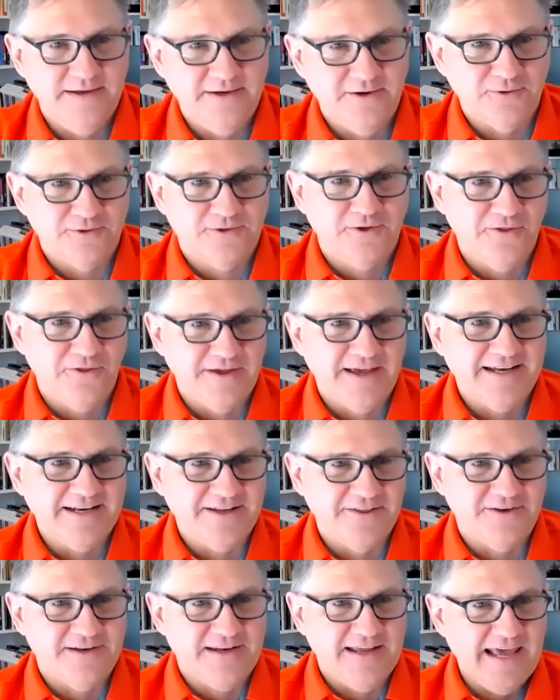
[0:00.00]
till the end
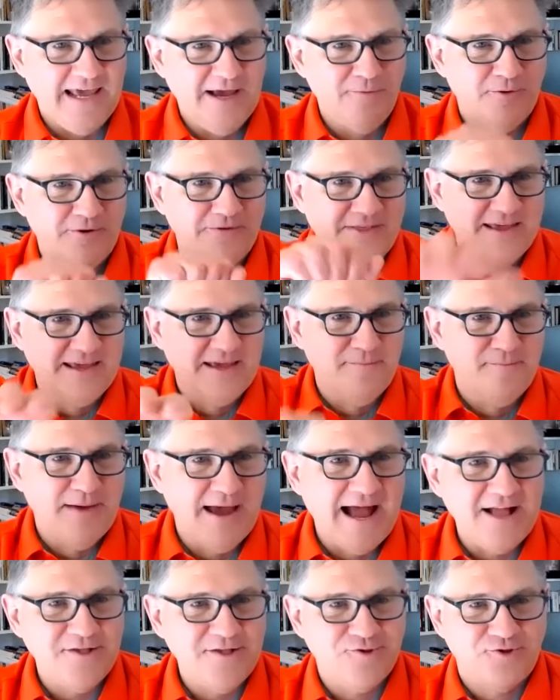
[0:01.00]
of the day where they get
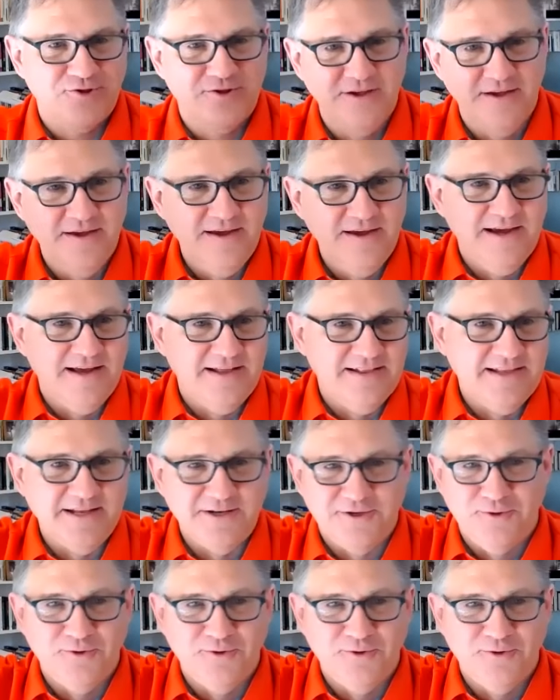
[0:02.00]
matched, and
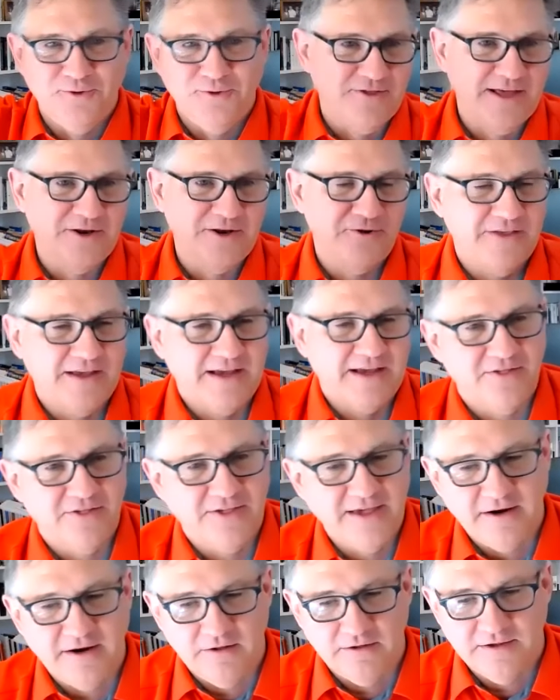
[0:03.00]
then 2 days later they get
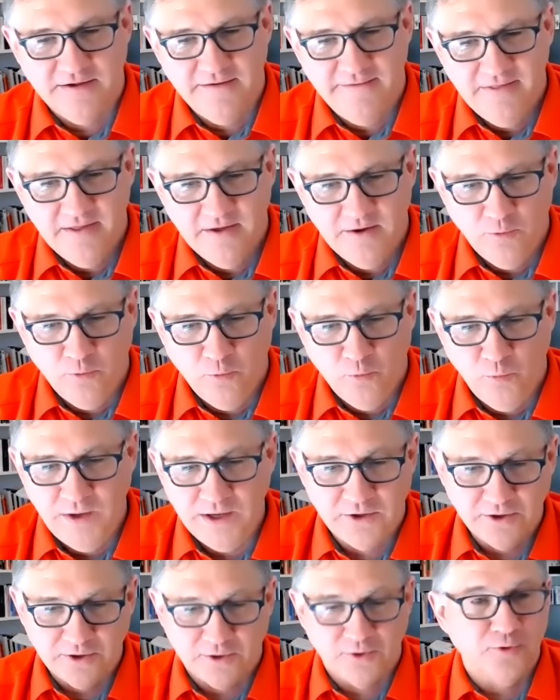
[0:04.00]
settled. We
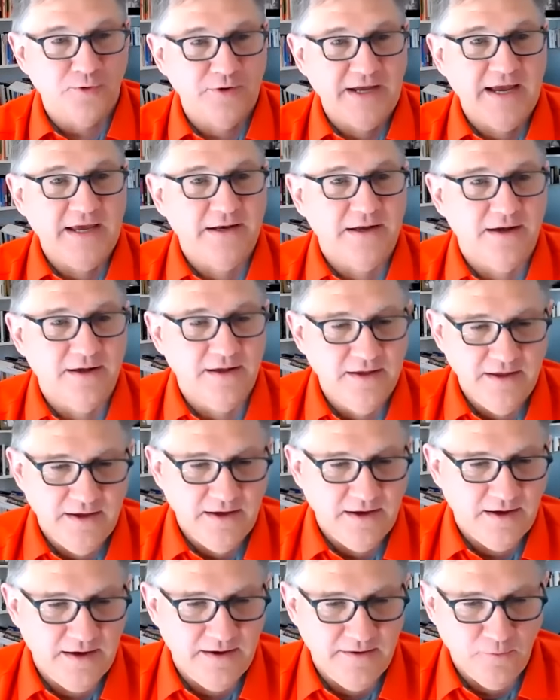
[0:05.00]
could create
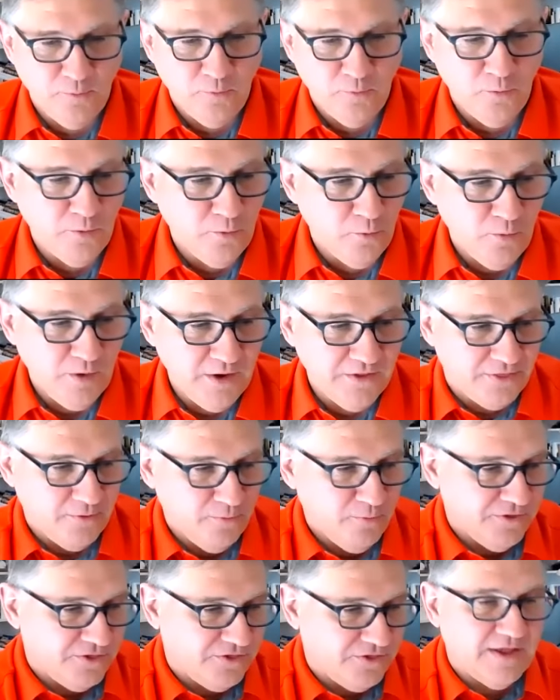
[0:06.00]

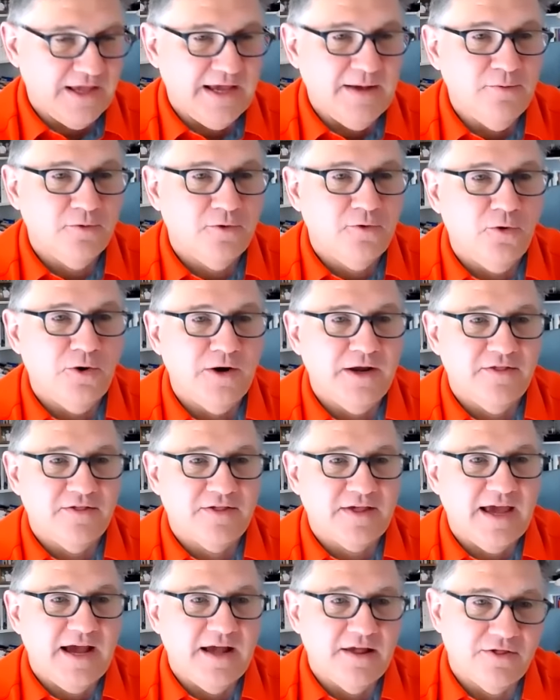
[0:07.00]
with stable coins
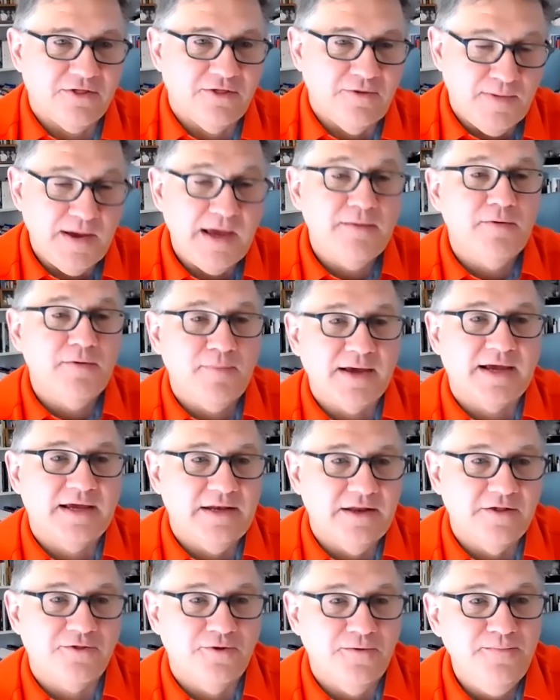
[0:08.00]
as the payment
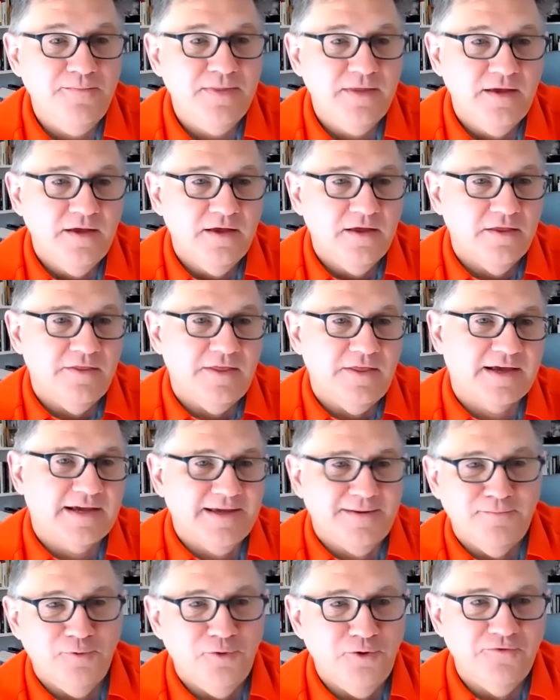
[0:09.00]
mechanism that
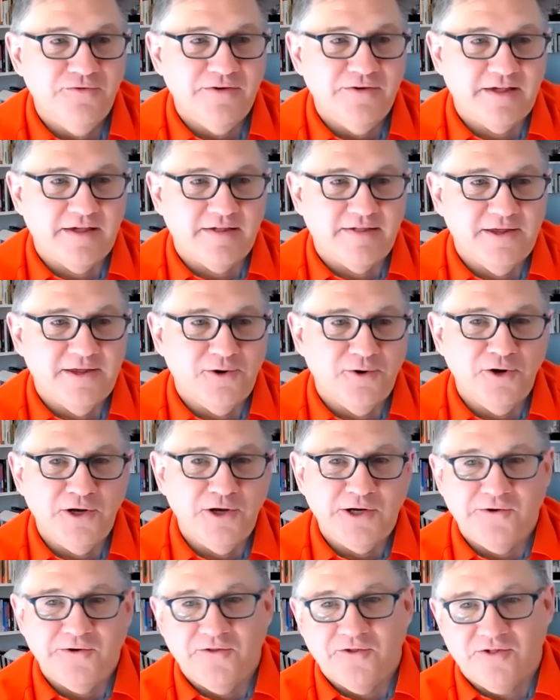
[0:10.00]
can move, as I said
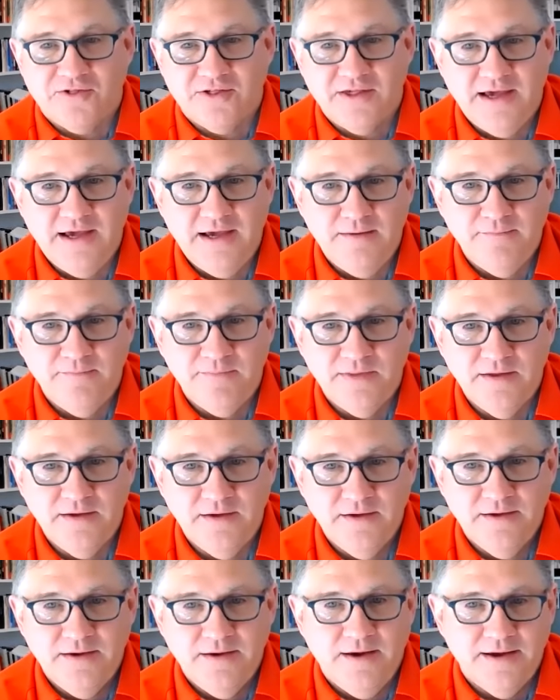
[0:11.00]
earlier, in the same
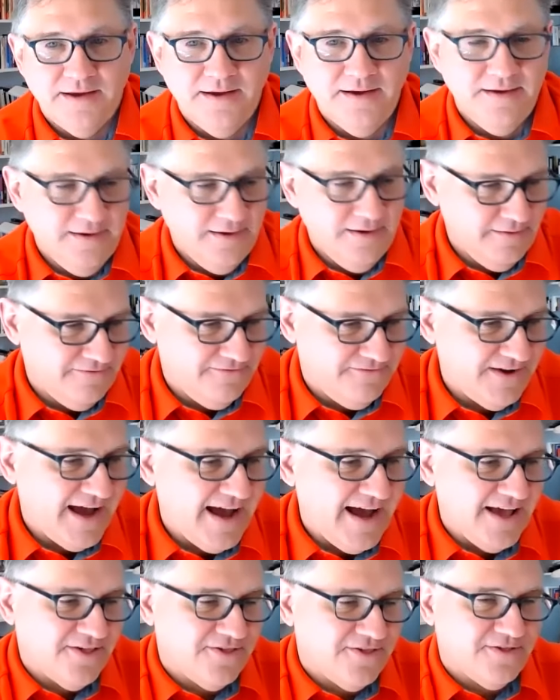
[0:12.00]

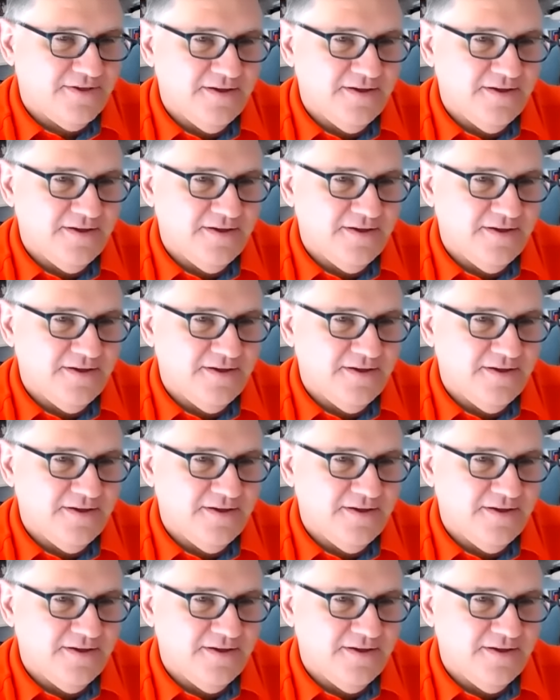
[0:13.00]
fast,